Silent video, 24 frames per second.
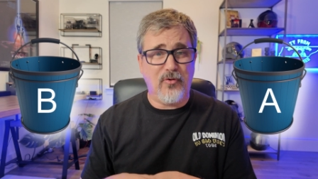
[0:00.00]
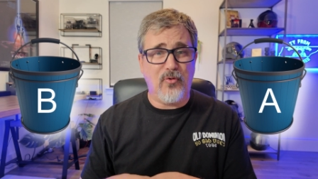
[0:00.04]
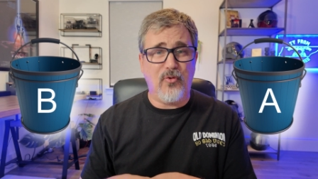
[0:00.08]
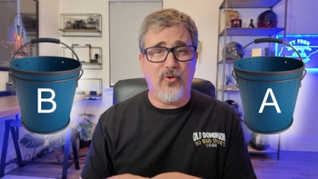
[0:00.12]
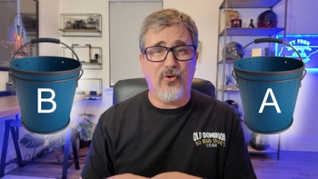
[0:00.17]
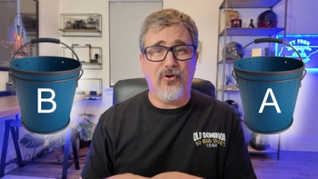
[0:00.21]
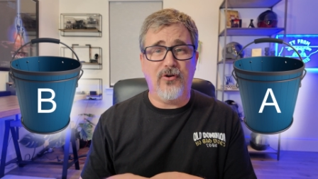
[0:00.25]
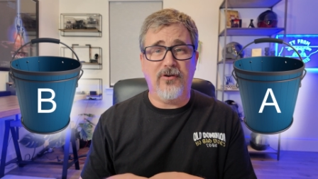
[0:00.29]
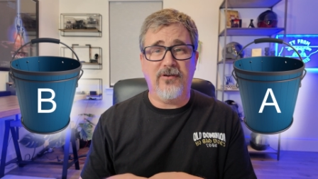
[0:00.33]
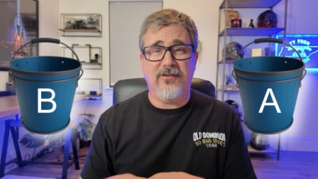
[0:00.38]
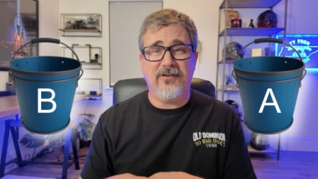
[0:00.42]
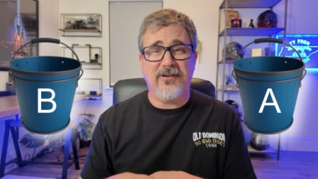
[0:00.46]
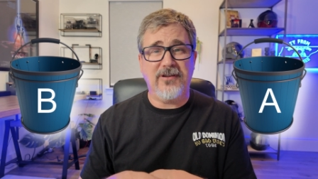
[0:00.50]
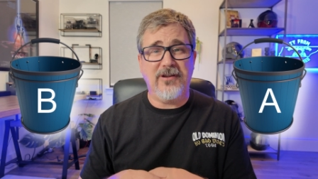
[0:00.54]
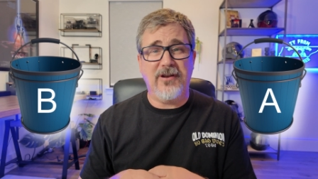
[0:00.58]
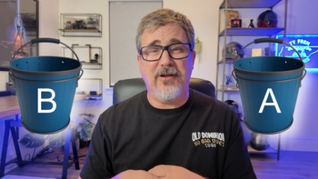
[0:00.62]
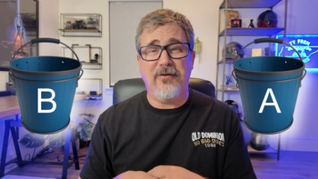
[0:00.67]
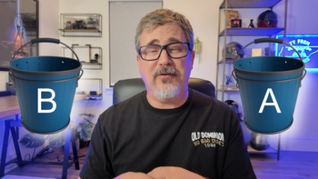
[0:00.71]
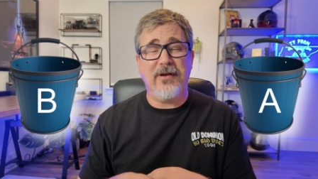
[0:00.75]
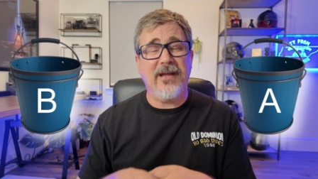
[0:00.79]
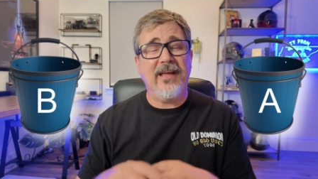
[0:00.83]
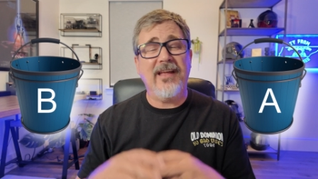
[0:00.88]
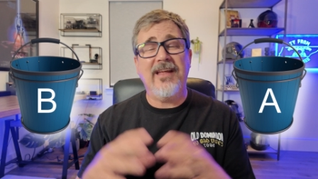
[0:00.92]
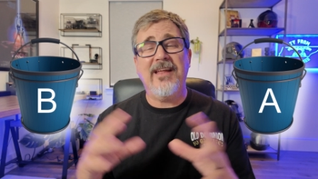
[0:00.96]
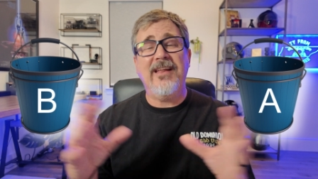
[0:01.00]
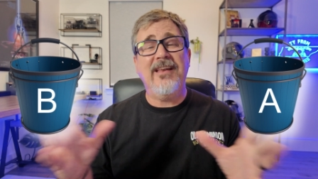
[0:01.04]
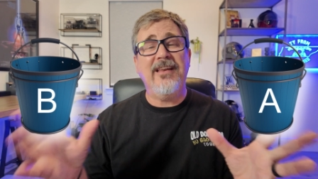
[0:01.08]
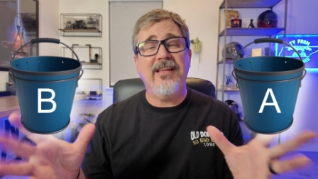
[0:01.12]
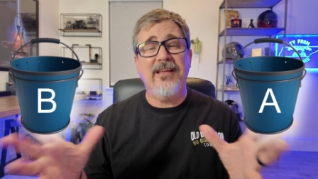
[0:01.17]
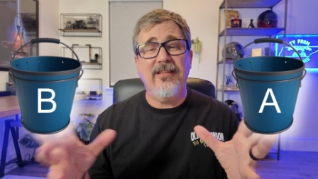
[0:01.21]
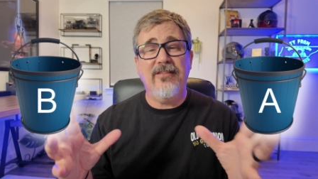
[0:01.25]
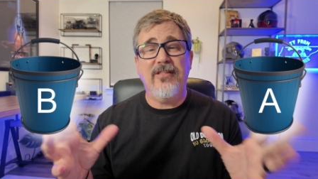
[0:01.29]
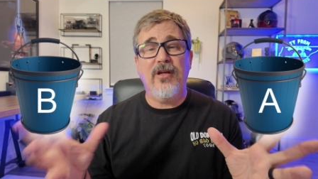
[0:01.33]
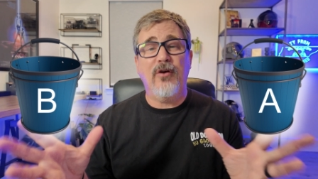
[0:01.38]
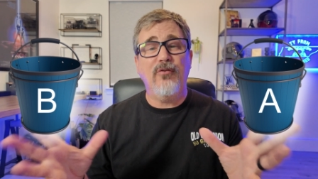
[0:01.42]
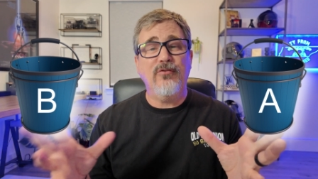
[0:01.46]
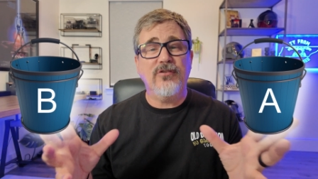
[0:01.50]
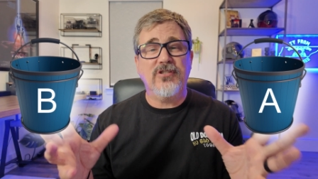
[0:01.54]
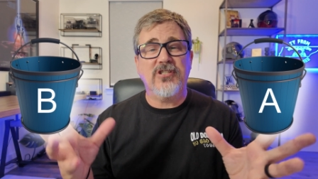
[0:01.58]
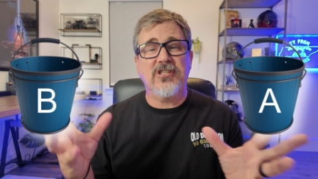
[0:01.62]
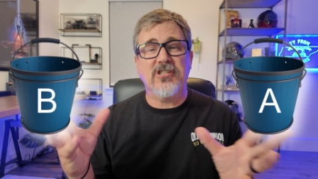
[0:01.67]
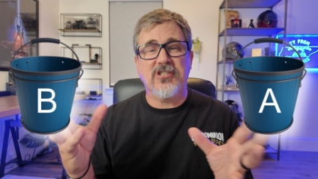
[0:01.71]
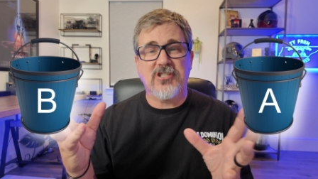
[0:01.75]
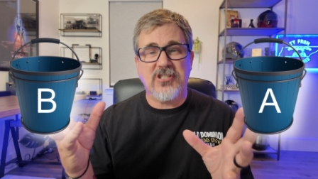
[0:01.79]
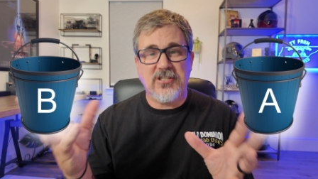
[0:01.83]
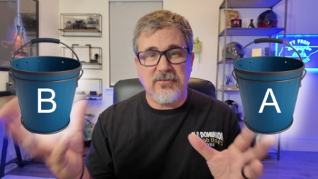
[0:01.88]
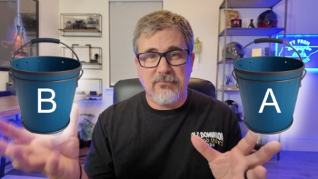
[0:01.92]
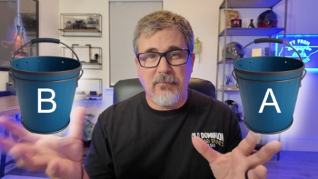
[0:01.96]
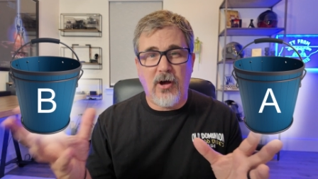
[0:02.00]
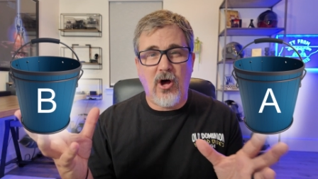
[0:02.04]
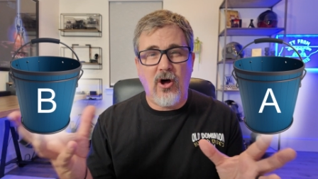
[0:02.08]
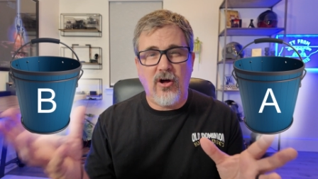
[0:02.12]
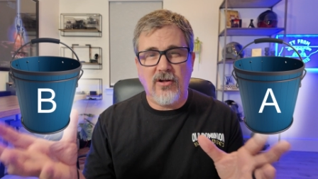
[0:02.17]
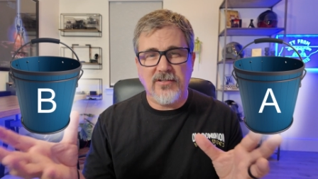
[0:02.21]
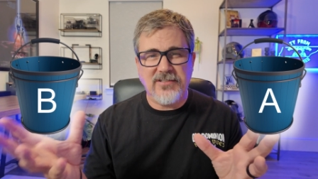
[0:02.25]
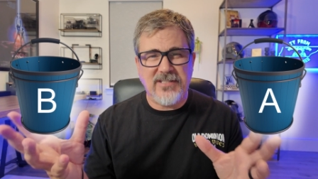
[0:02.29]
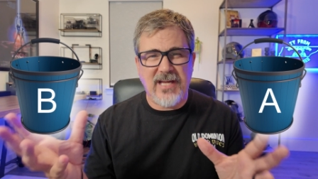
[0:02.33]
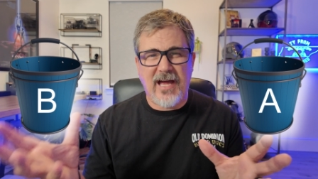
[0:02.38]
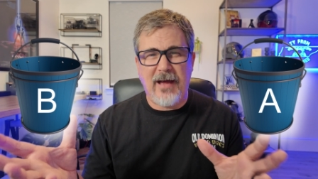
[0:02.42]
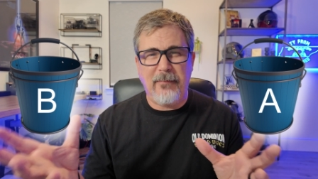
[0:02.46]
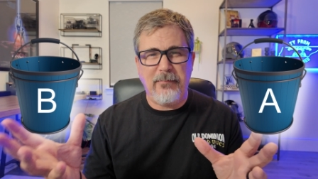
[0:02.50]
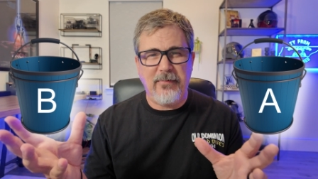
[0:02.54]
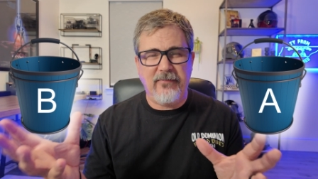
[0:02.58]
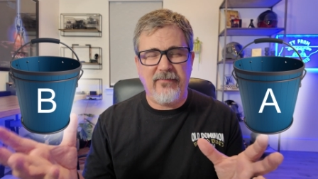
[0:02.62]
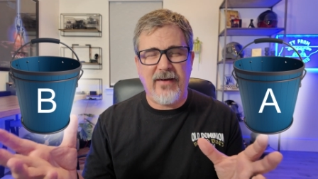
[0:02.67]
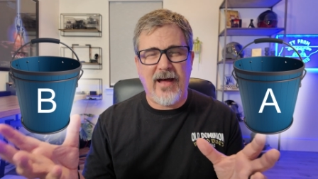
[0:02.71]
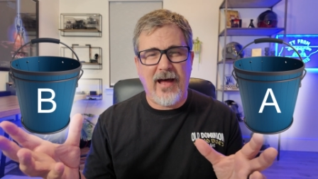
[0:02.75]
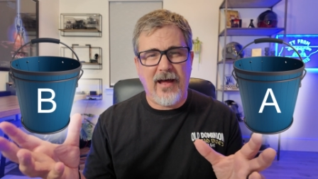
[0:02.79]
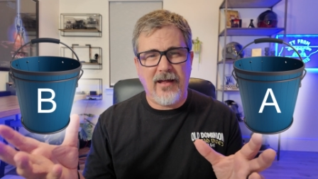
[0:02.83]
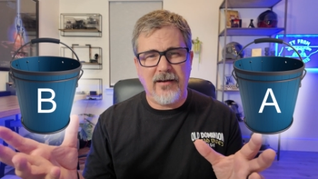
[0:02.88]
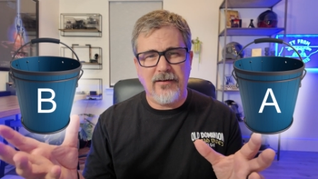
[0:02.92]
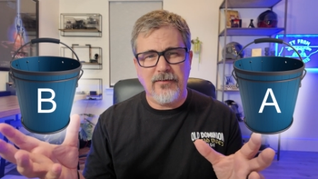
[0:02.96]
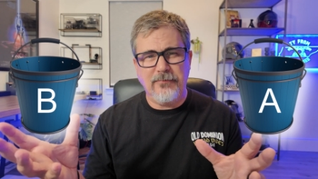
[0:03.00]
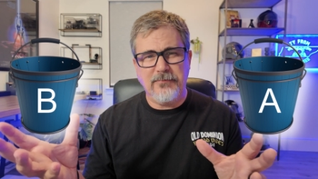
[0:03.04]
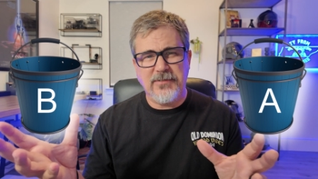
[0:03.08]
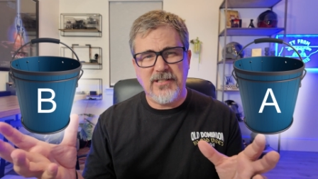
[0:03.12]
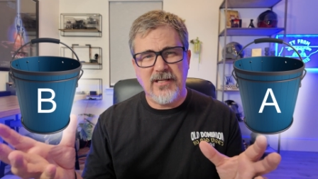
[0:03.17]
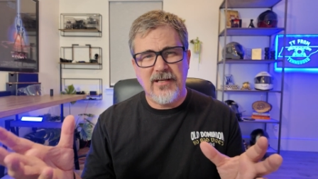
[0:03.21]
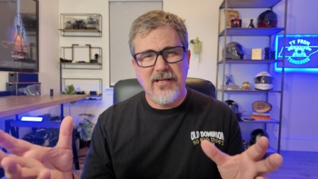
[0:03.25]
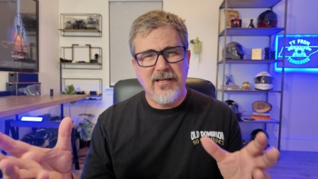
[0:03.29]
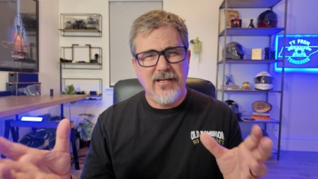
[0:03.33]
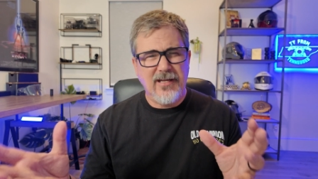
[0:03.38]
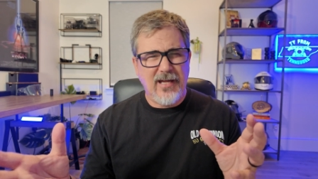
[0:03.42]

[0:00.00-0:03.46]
or any of those small type of items.